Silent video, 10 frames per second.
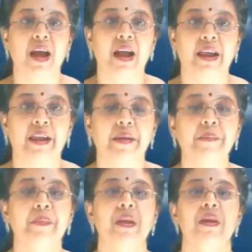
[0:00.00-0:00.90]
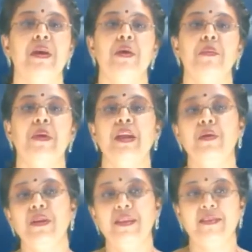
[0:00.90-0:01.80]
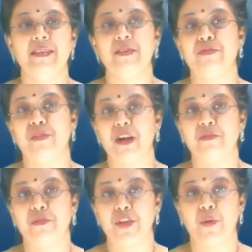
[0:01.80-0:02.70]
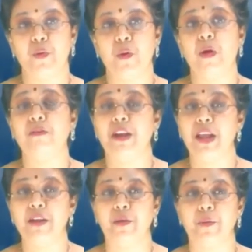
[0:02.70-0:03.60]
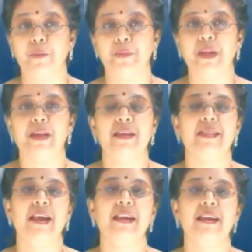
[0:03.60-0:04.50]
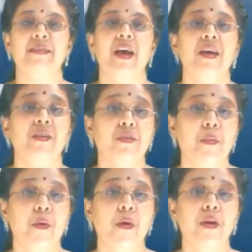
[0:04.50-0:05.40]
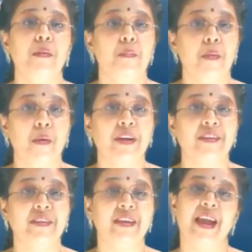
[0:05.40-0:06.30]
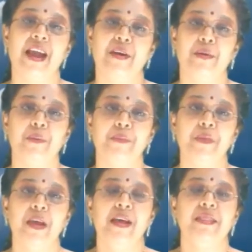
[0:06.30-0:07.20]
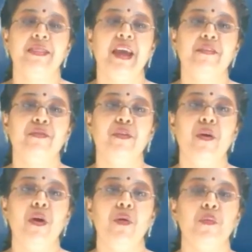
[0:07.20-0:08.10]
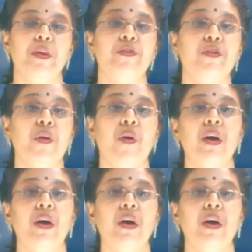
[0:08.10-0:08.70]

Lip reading: here, we can only see the front view of an arrow, that is small pointy arrow. Therefore, we draw